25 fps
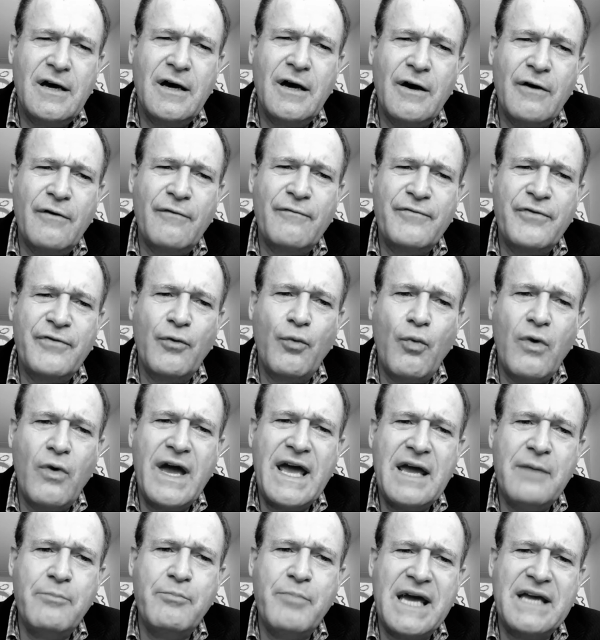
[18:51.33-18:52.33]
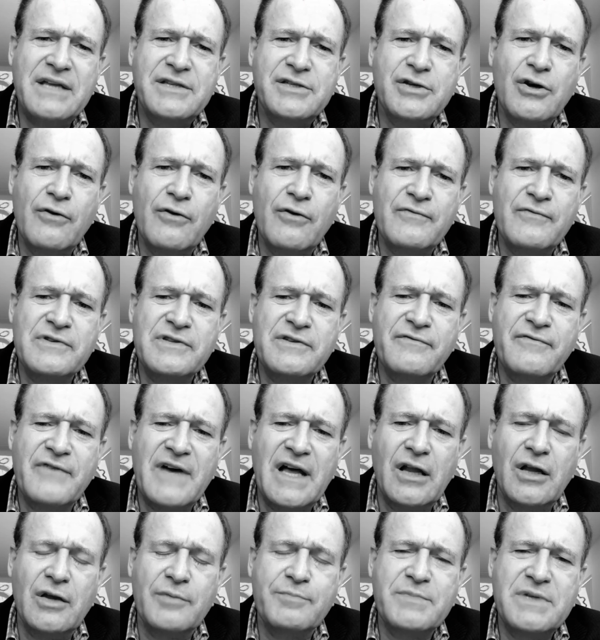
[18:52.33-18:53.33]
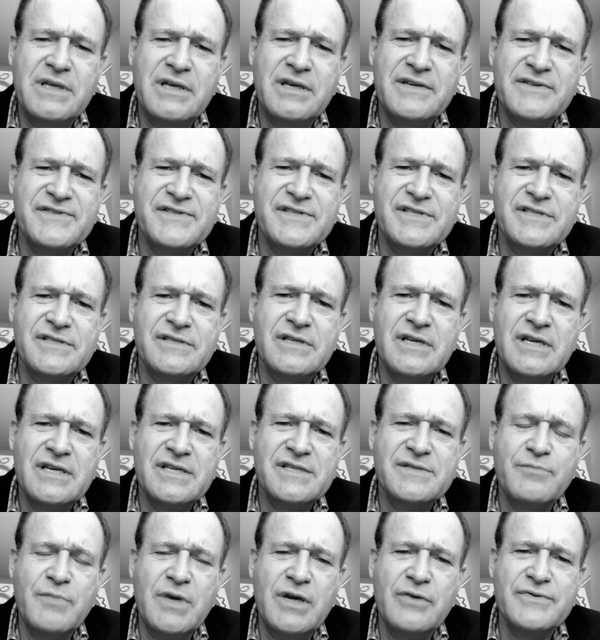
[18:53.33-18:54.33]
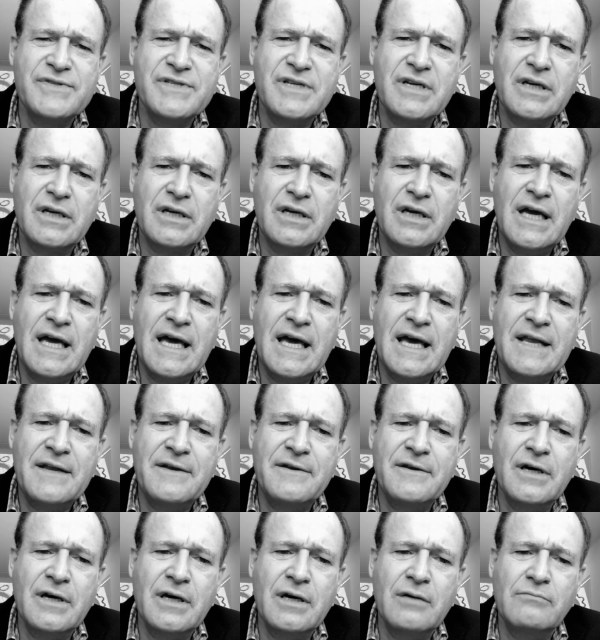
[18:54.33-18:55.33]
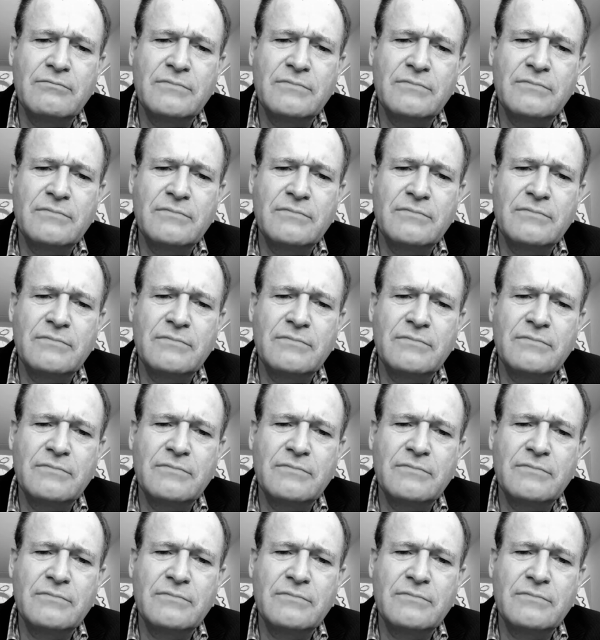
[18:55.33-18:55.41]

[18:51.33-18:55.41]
of the way Beethoven developed his music, and